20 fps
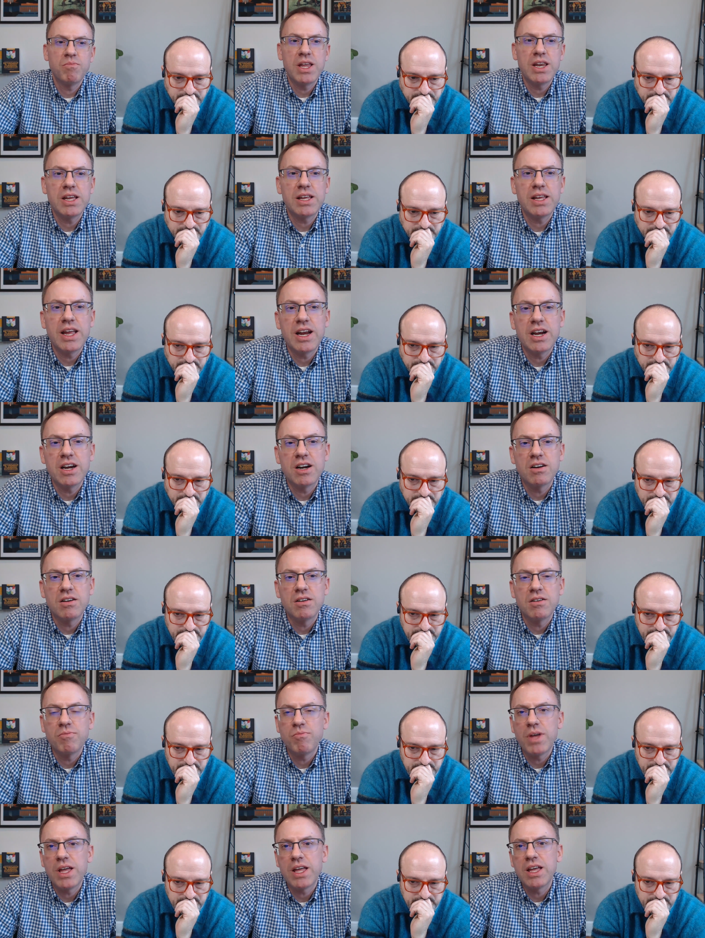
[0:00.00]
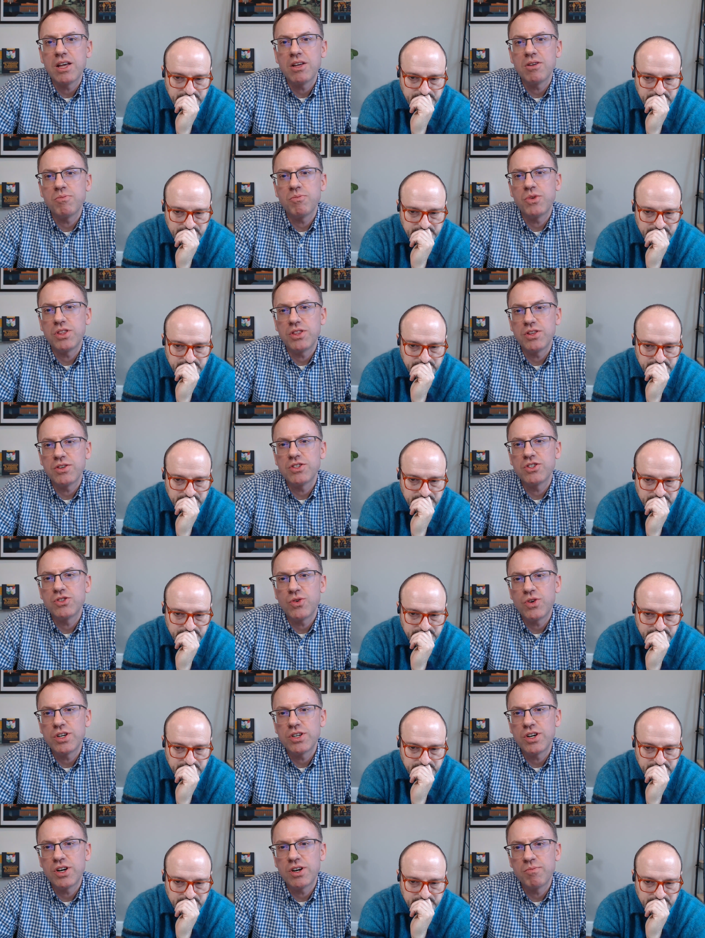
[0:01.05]
Speaker 1: Medicare may help with those
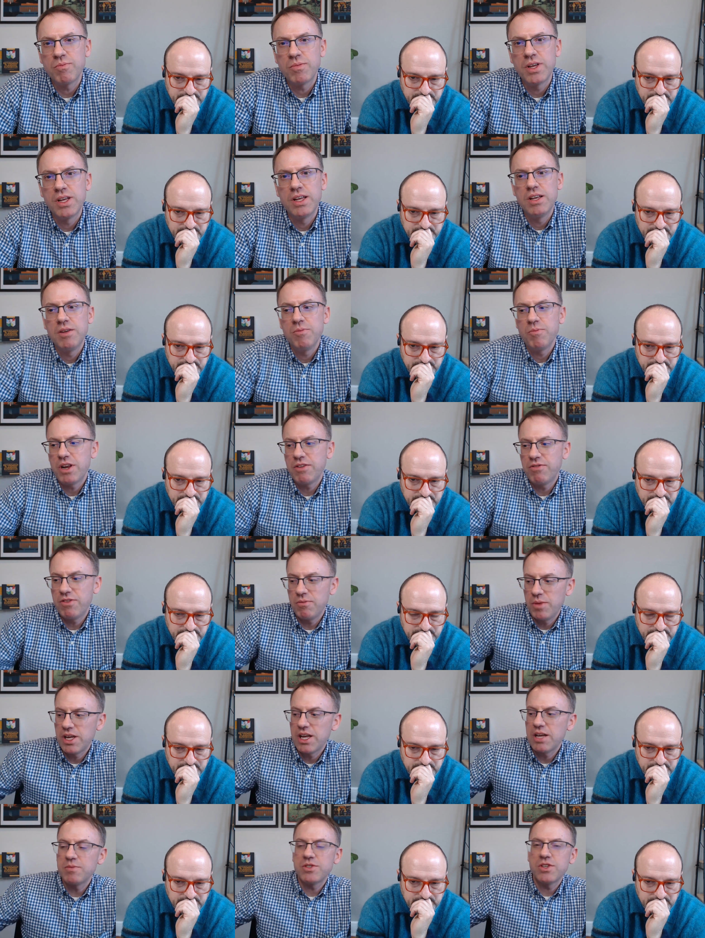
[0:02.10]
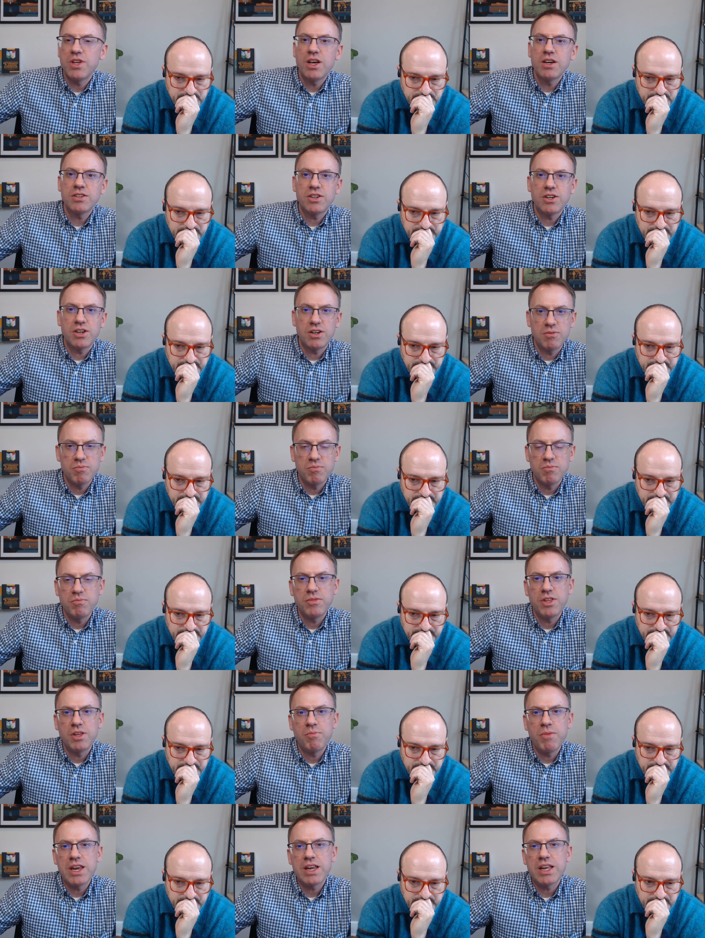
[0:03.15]
short-term. But if it becomes long-term,
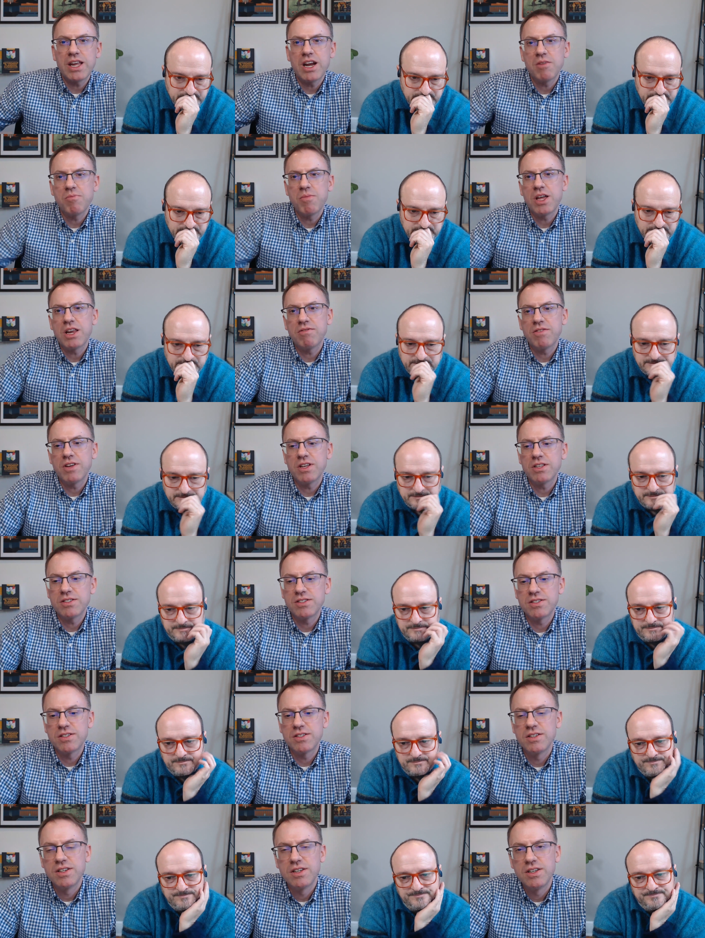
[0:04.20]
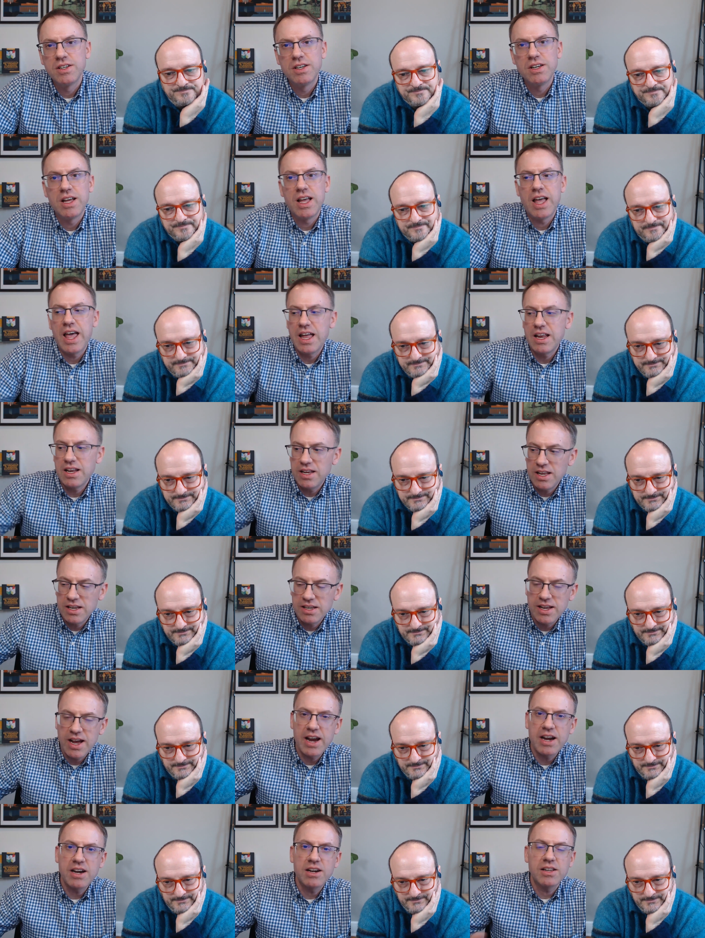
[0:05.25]
the Medicare benefits end
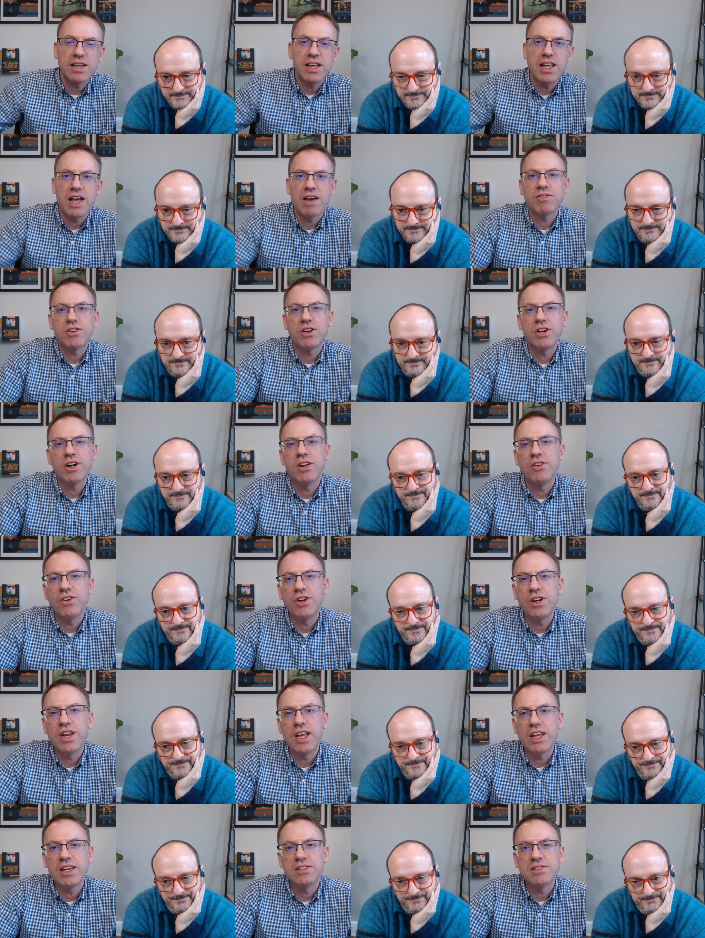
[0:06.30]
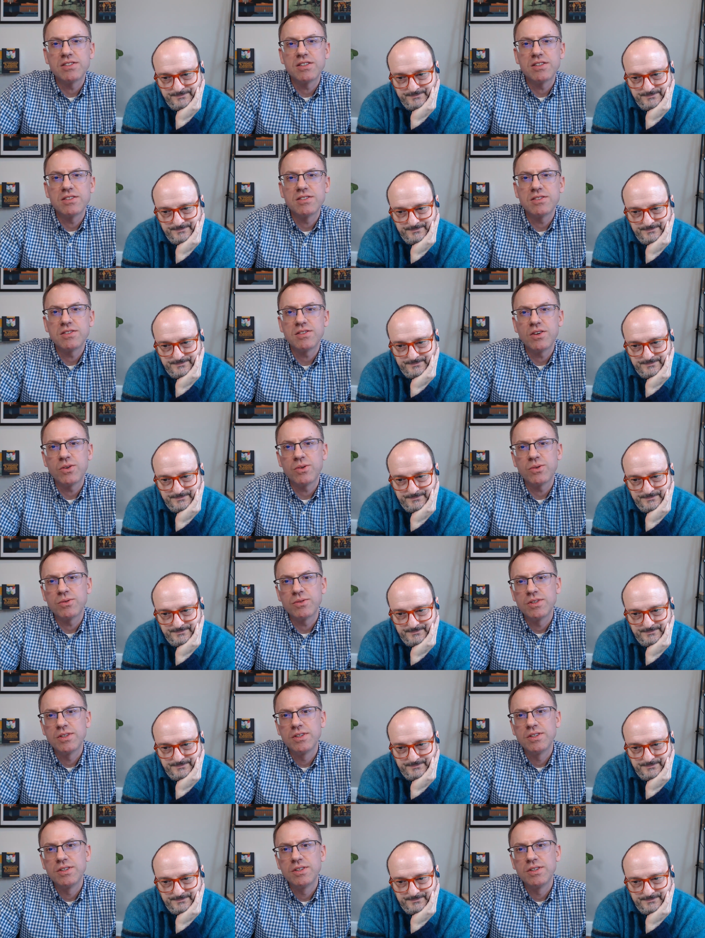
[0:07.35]
entirely after 100 days. So